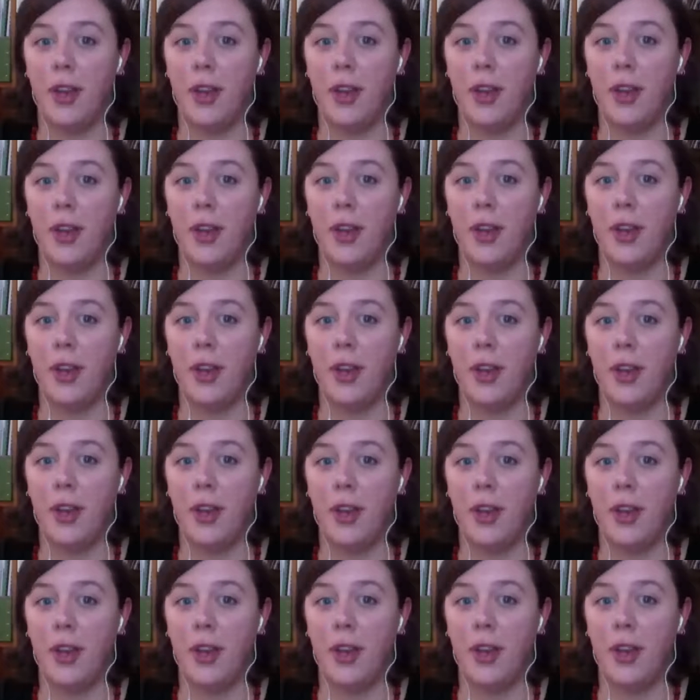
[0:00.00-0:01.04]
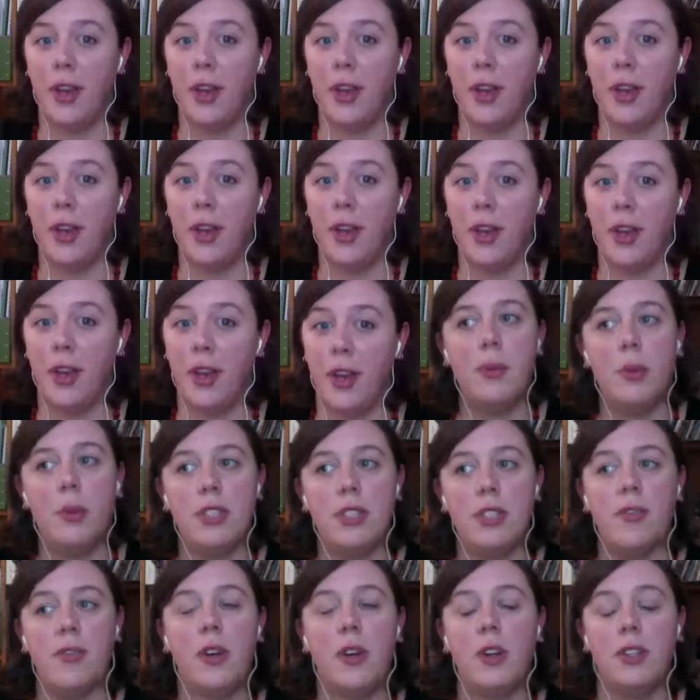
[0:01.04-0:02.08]
So it's a little bit more
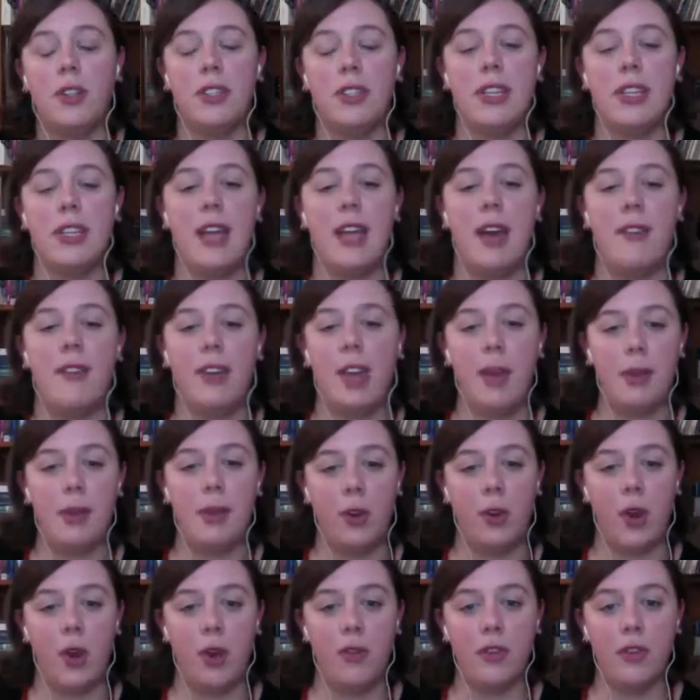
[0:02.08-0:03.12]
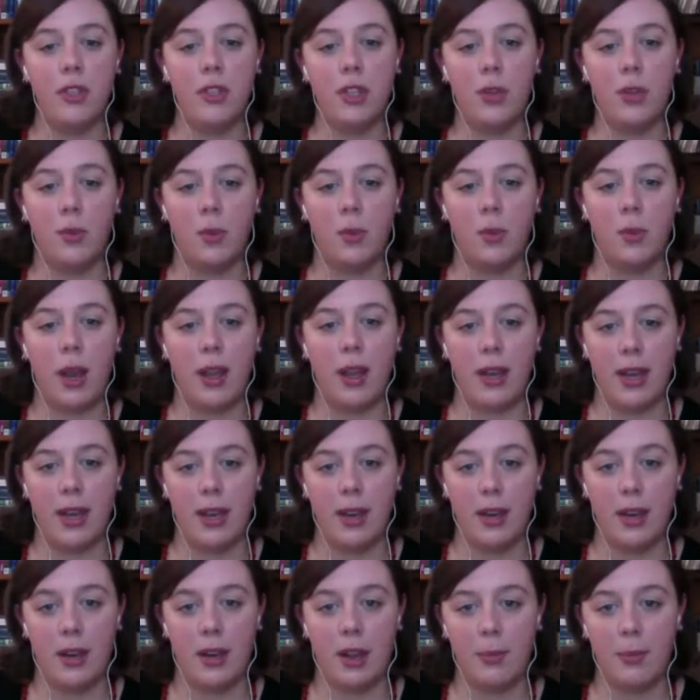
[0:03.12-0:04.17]
difficult to navigate, but if you go over to the right
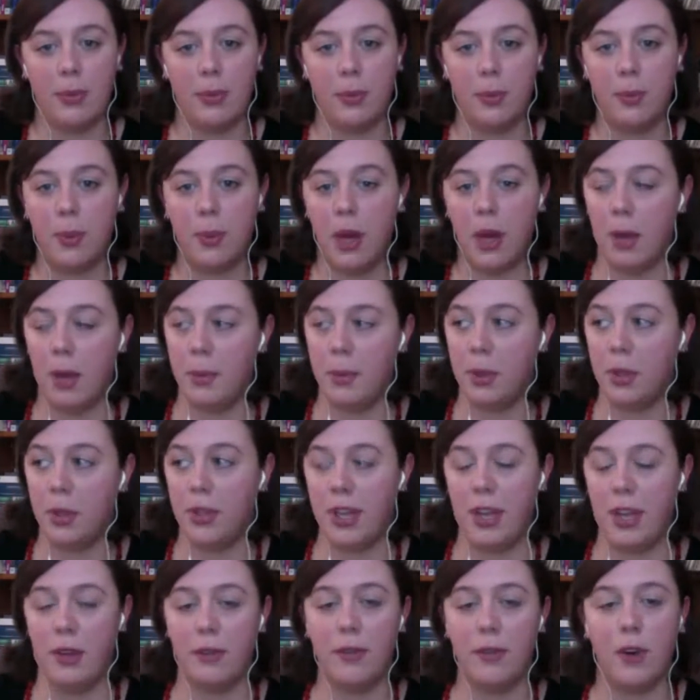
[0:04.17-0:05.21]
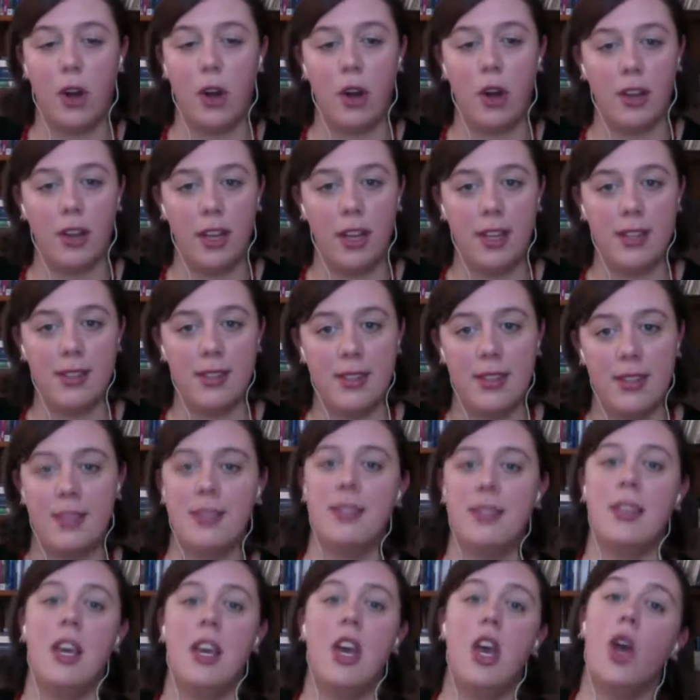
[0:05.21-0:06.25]
and pull down for audiences,
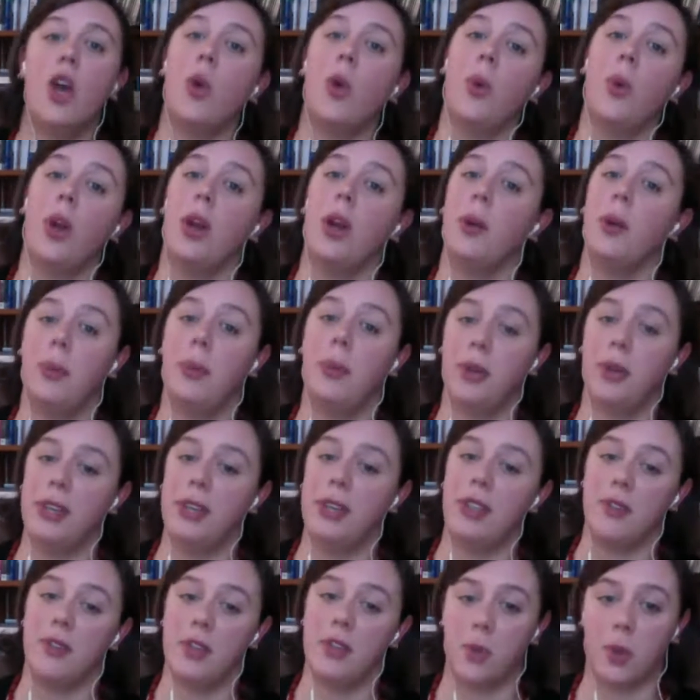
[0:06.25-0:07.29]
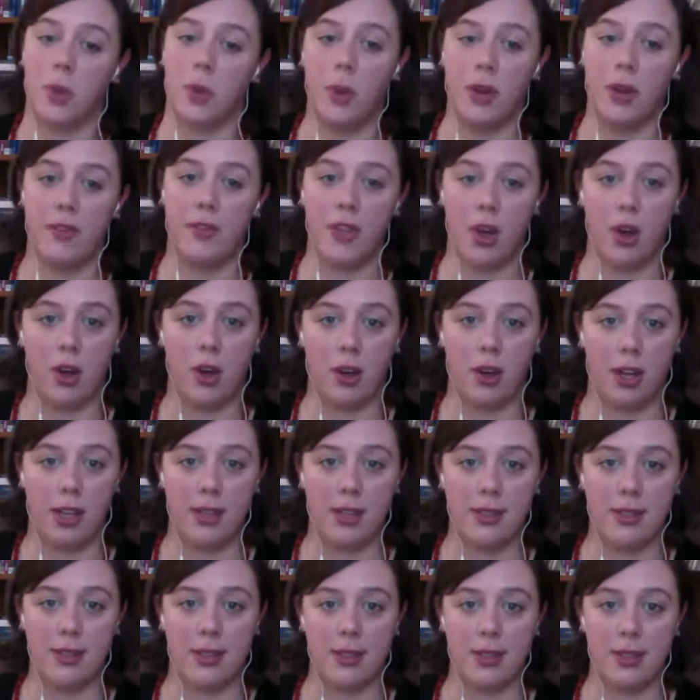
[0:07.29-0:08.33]
we're pre-service, we're one of the
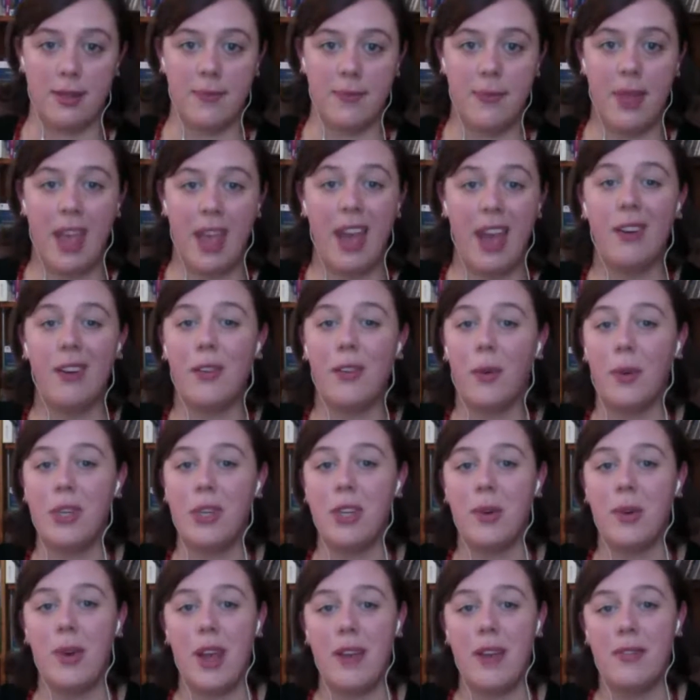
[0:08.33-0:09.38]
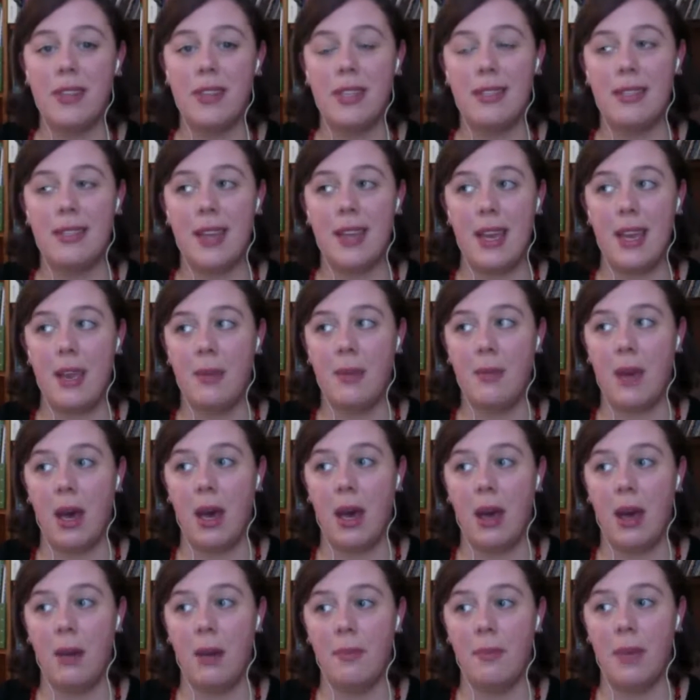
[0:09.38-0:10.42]
audiences. However, we don't have the same
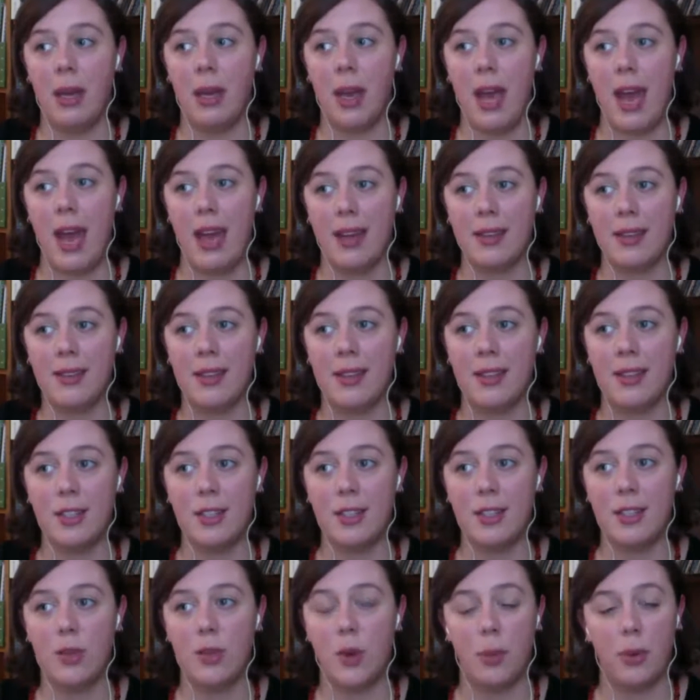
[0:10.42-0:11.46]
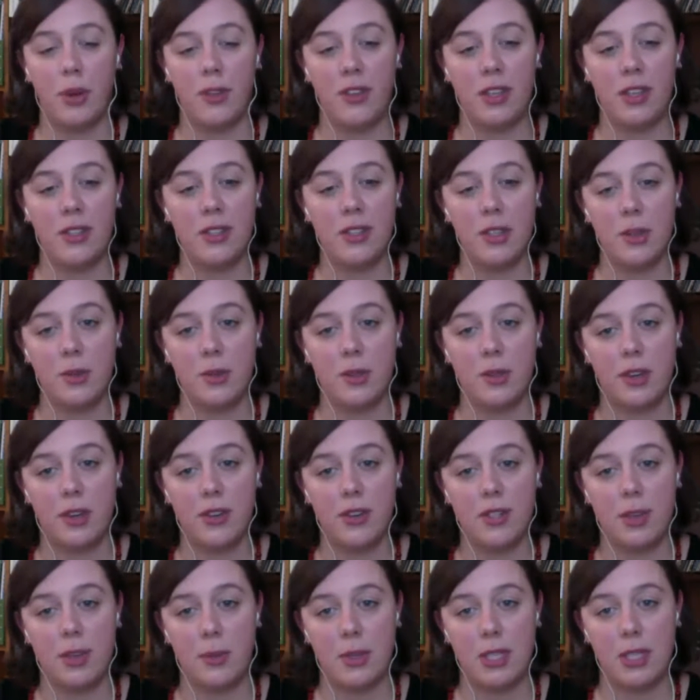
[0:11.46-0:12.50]
access to our previous
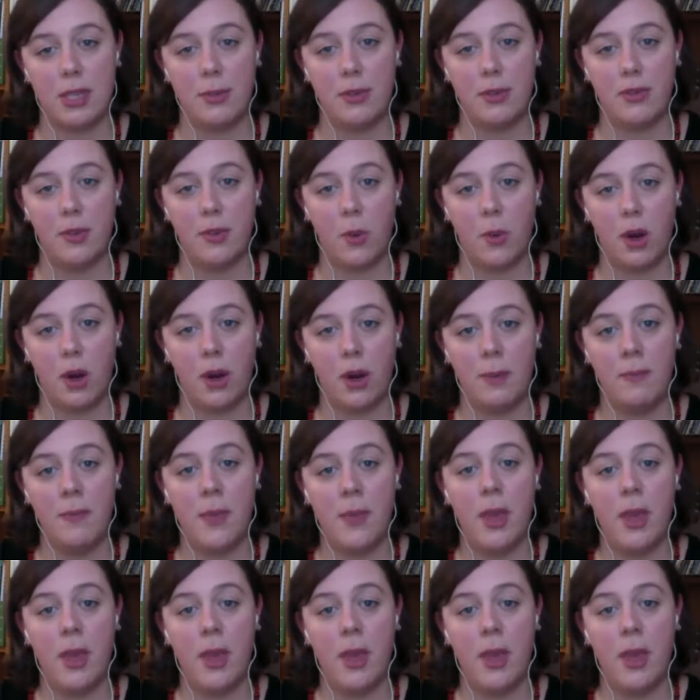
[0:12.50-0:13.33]
newsletters that we did before.